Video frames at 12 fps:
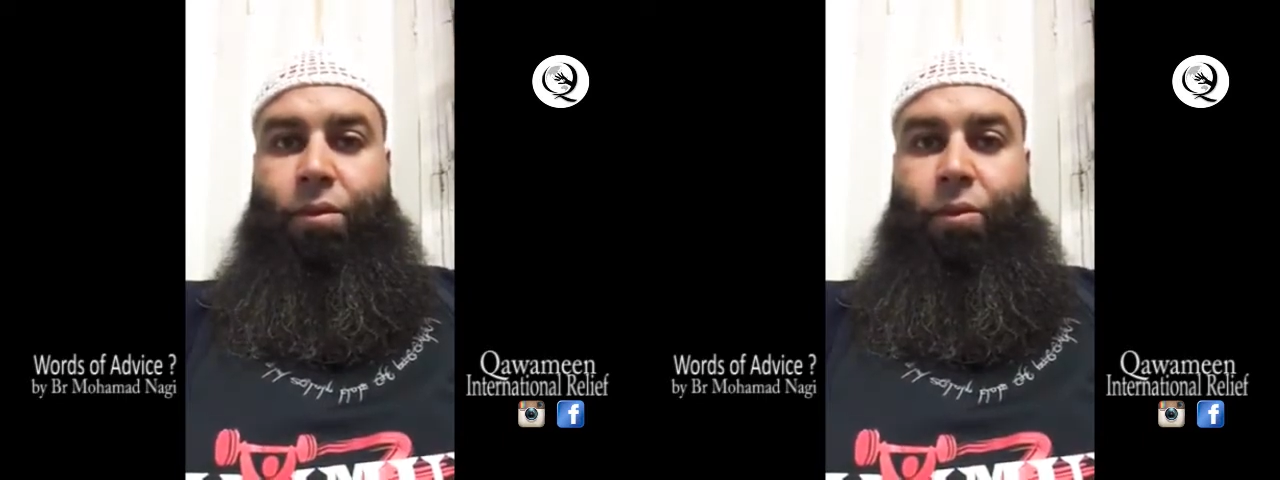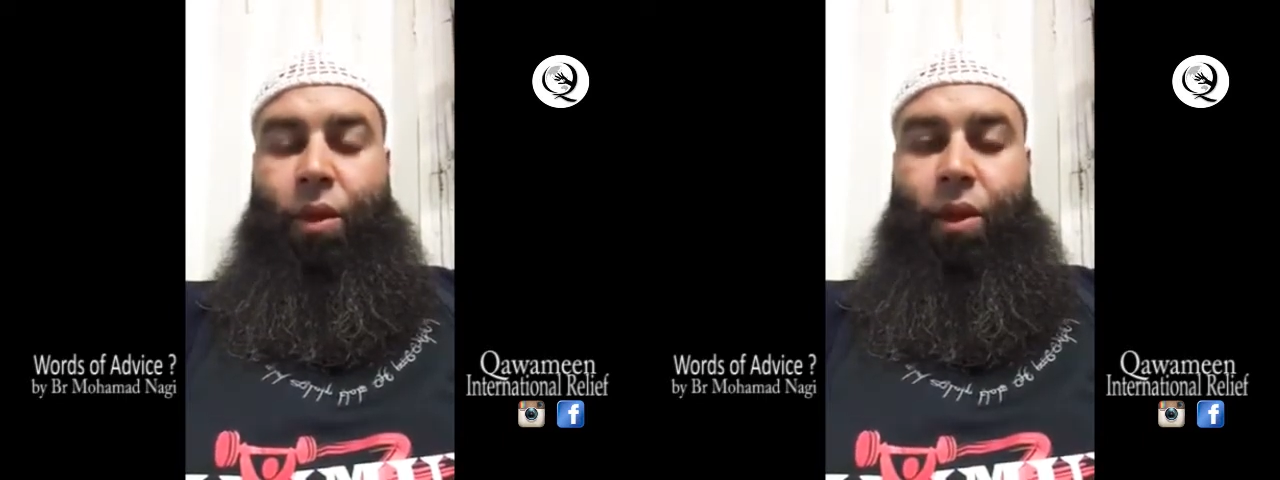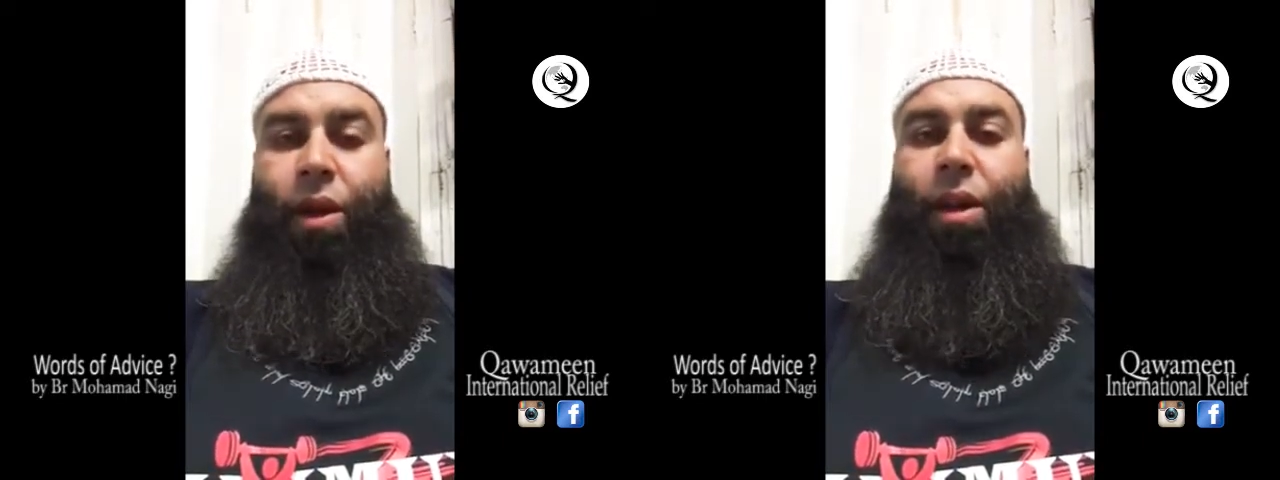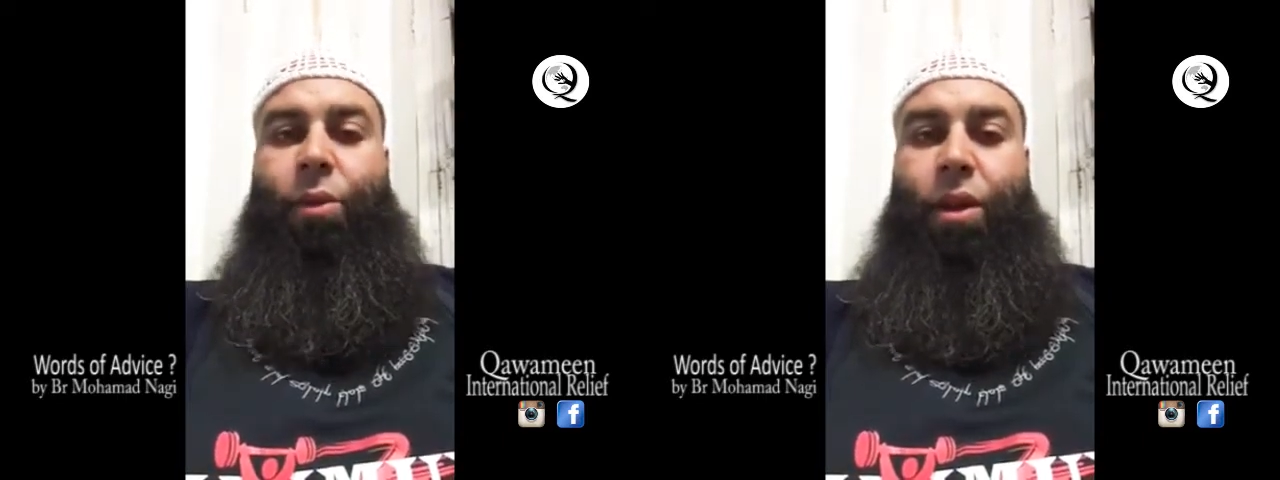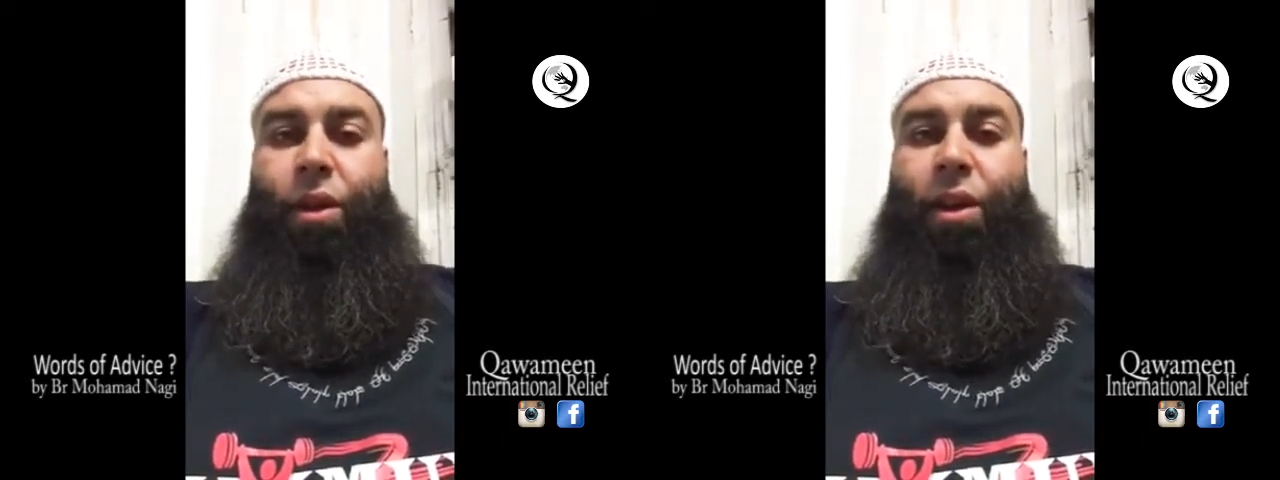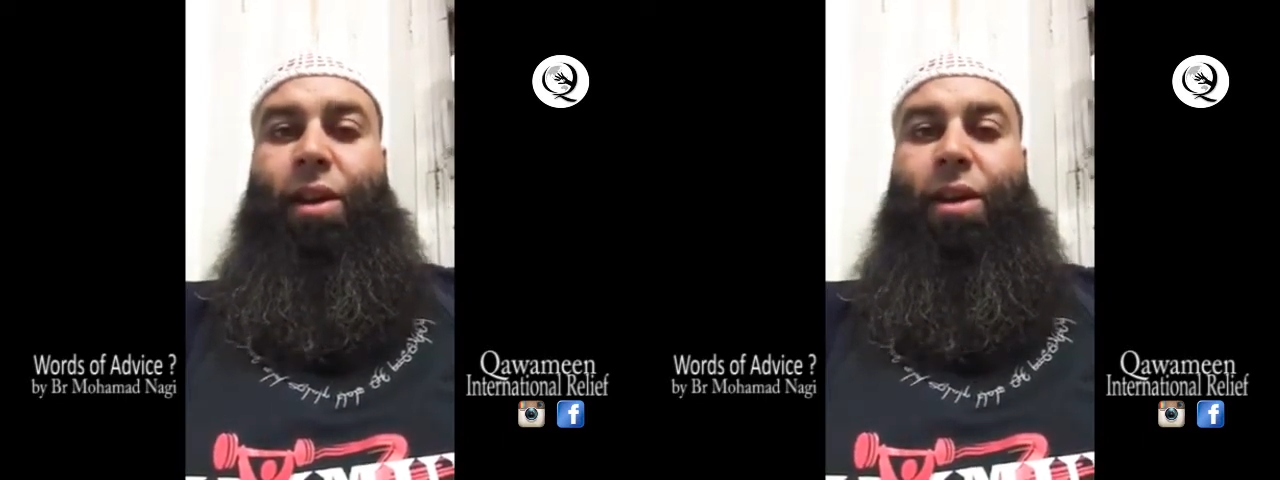Wallahi,
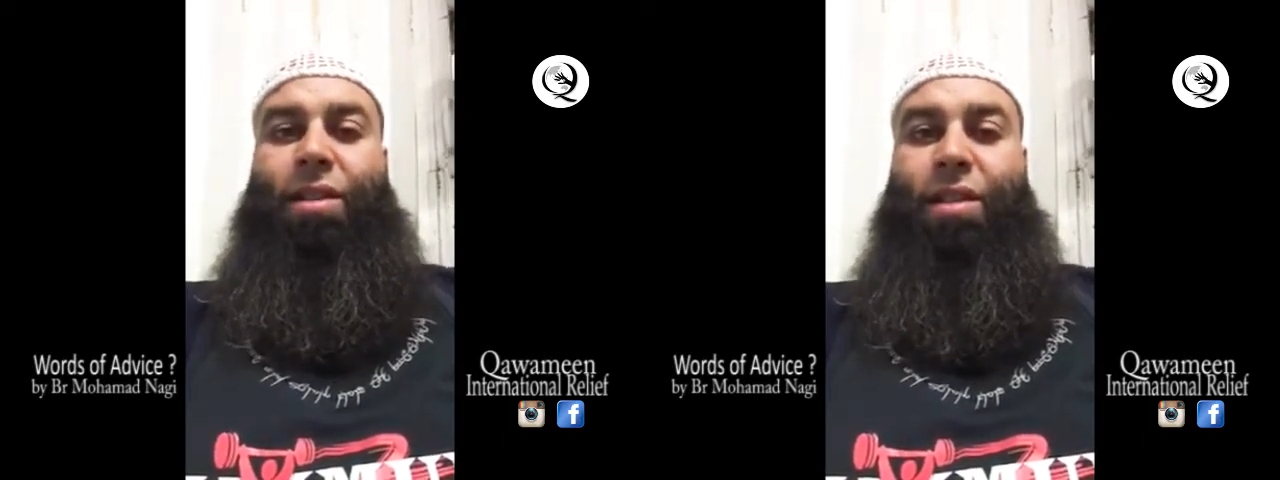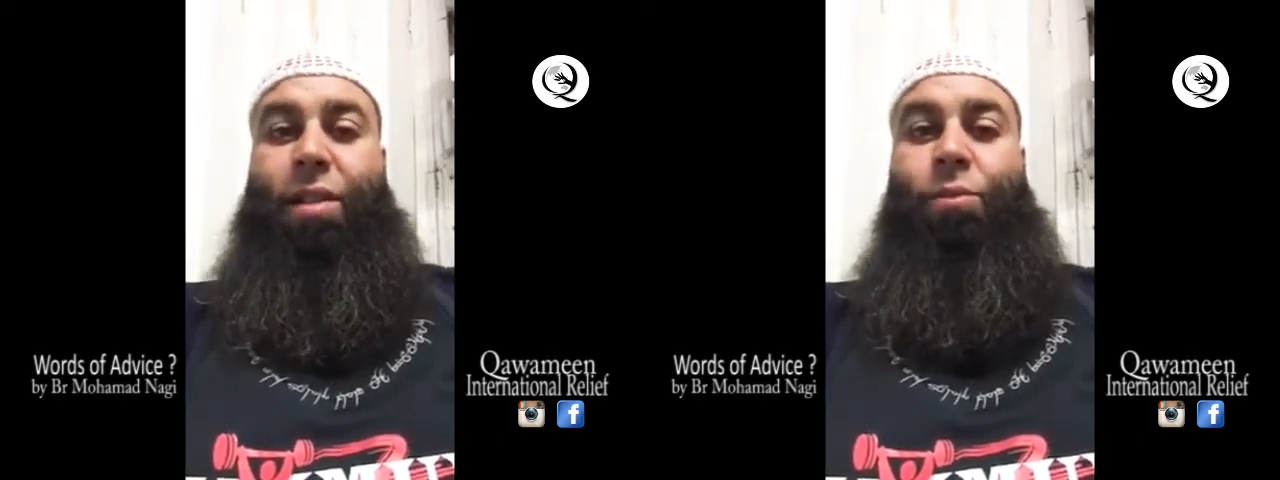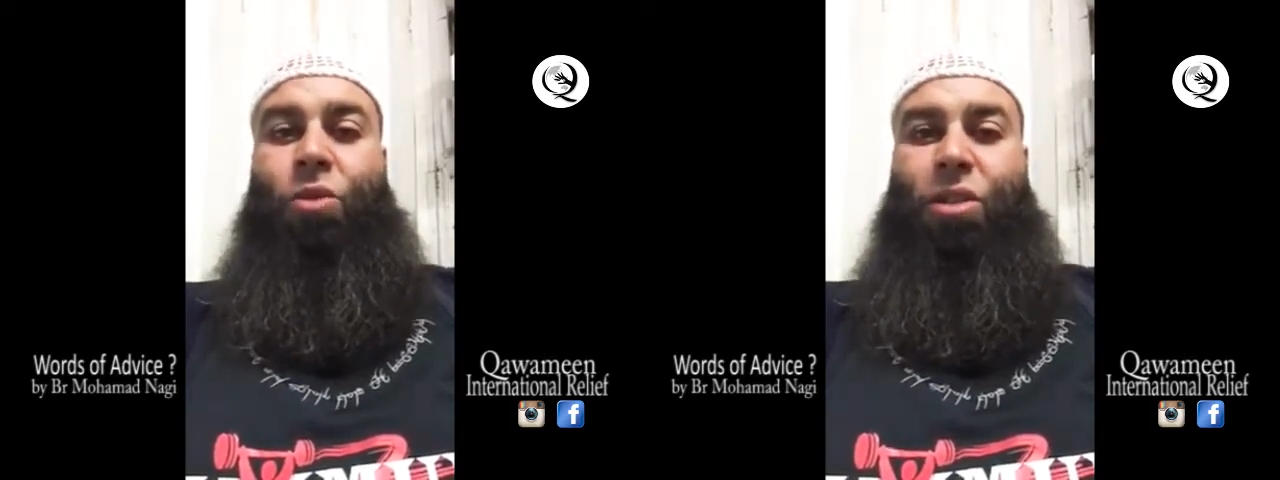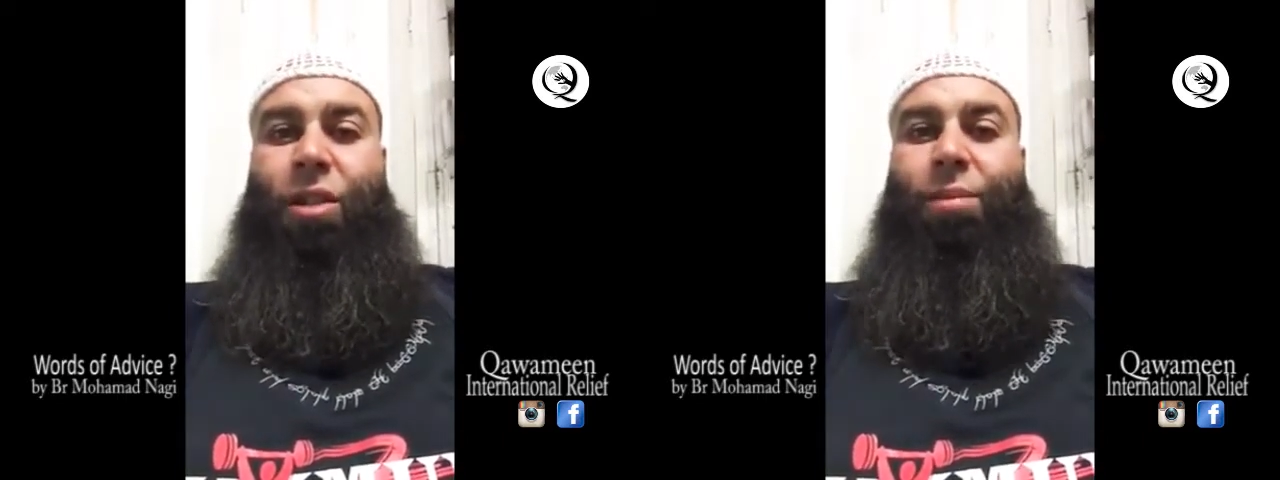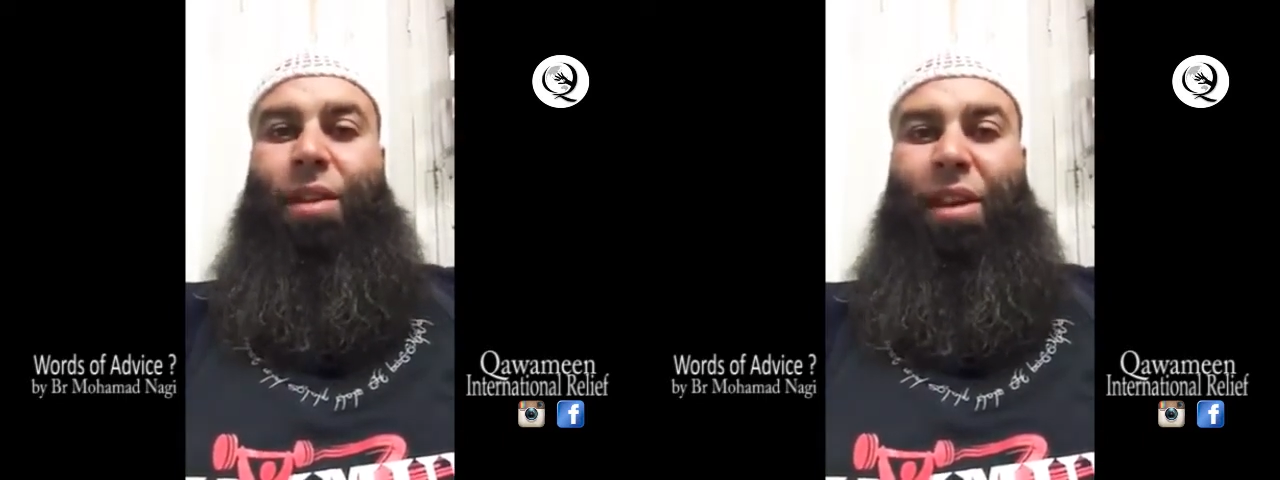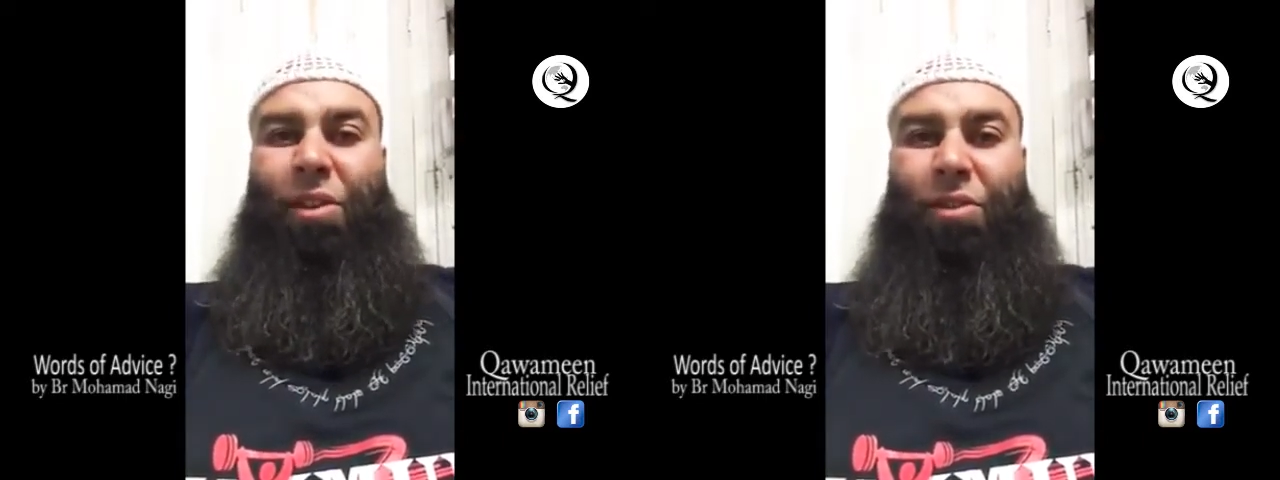wallahi, I see
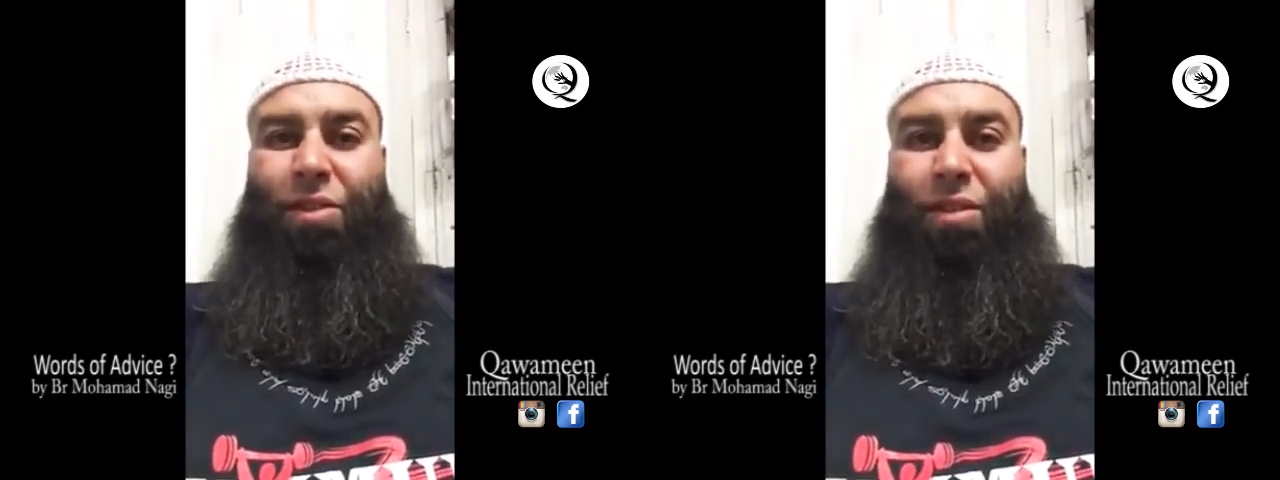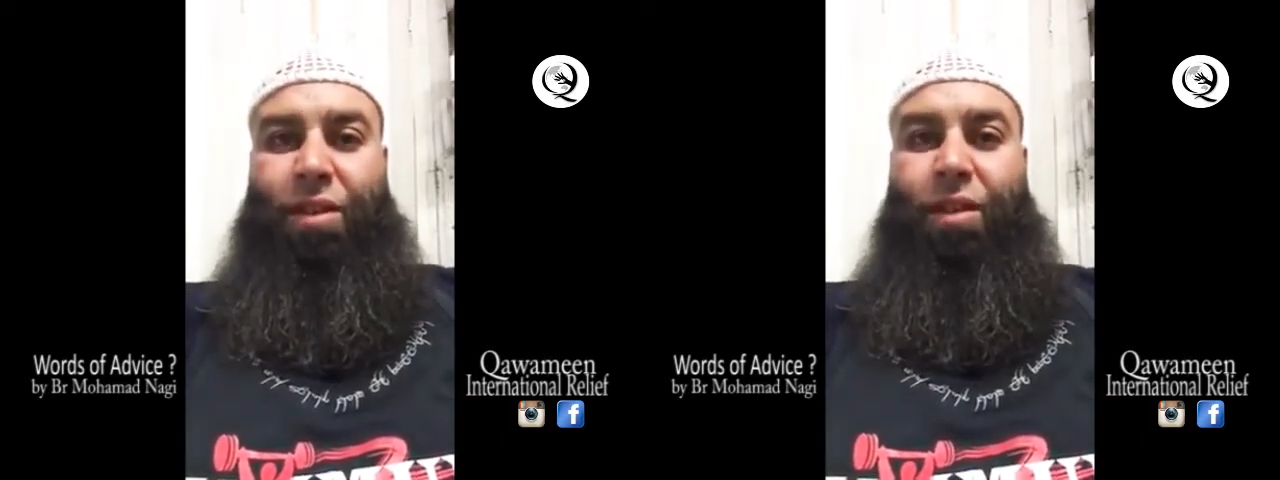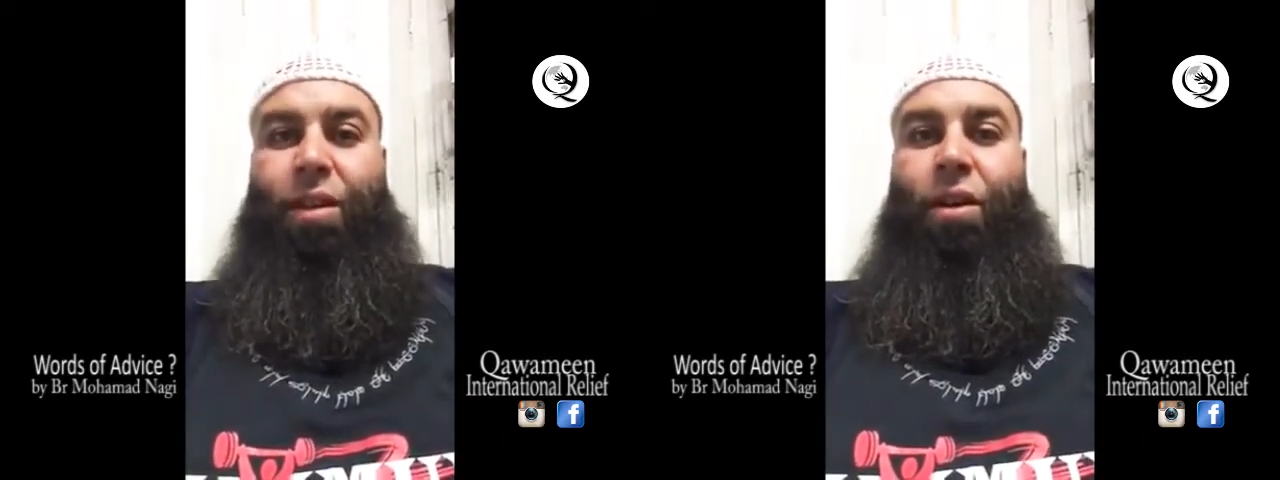Muslim girls